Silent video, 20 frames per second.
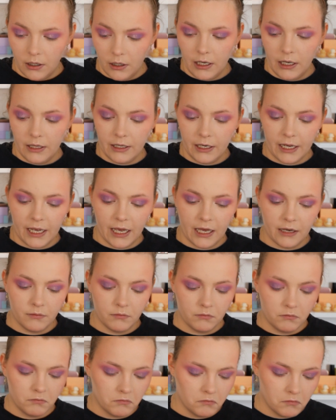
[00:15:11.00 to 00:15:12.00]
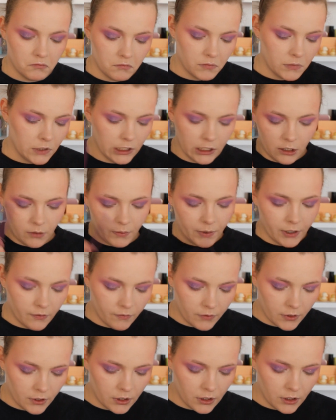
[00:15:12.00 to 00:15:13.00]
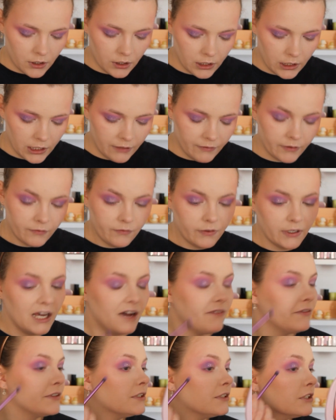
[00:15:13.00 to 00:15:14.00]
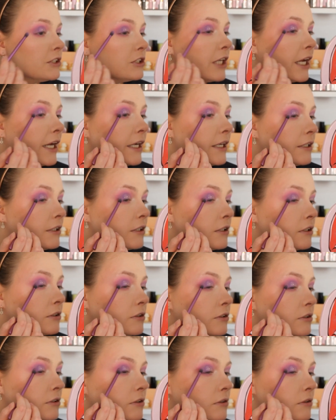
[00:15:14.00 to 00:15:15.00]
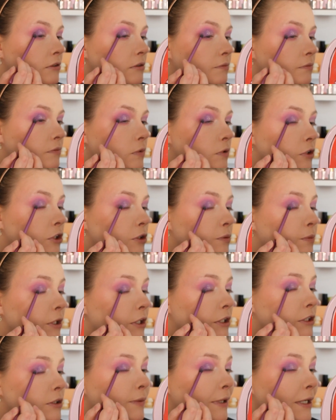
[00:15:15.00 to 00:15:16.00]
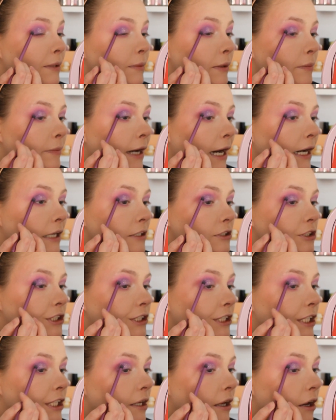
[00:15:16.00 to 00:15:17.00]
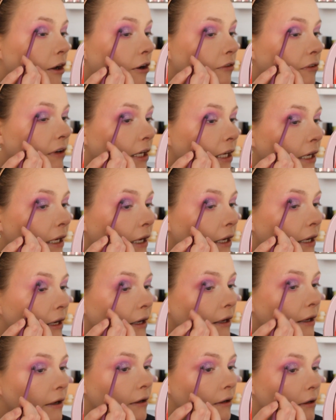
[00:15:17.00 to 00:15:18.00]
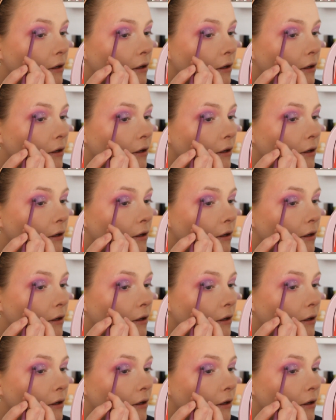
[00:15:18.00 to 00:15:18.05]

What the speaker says: And then again, a little bit of the Living for Lavender shade, just because you went a bit patchy over here.